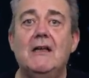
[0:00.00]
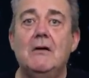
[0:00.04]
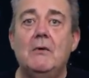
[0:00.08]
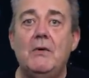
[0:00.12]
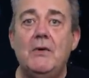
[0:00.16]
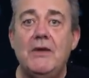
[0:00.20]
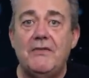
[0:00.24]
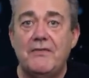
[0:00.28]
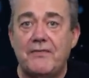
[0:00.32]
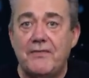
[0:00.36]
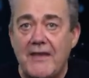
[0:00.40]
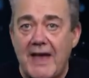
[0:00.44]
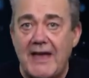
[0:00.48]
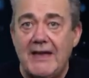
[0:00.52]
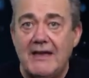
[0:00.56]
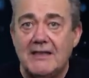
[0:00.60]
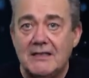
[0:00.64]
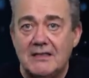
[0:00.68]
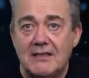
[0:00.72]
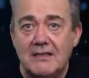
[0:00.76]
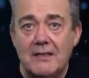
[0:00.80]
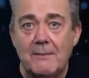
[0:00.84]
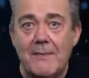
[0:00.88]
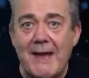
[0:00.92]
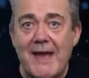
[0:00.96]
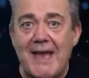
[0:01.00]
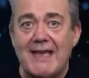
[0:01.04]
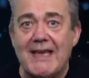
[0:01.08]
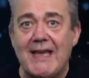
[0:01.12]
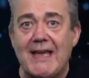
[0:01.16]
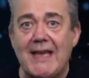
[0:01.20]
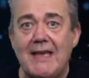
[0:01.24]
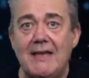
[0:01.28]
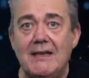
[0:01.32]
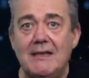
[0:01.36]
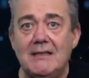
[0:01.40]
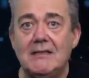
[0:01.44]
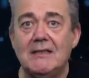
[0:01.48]
We faked the back
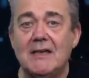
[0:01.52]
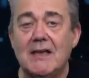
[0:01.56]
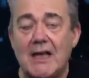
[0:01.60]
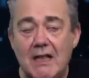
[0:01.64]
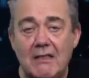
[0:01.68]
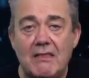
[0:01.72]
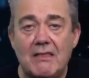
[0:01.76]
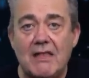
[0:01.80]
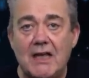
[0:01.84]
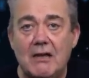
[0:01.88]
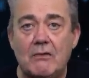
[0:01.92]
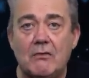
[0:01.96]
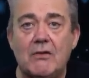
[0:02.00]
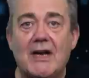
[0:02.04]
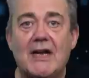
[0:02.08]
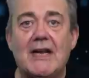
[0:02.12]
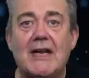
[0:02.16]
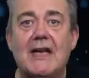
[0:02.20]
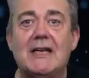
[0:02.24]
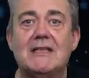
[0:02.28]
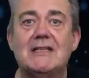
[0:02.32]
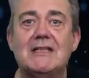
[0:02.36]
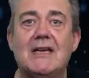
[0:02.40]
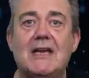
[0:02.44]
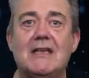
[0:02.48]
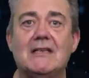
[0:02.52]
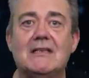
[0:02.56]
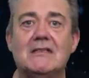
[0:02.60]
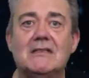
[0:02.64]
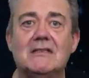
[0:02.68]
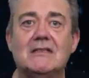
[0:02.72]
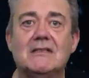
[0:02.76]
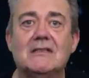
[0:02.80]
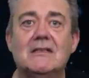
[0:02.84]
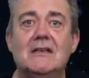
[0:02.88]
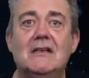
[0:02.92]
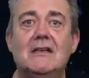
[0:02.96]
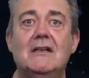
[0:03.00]
end and then ran our
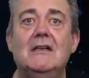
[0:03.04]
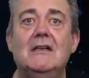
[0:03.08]
tests.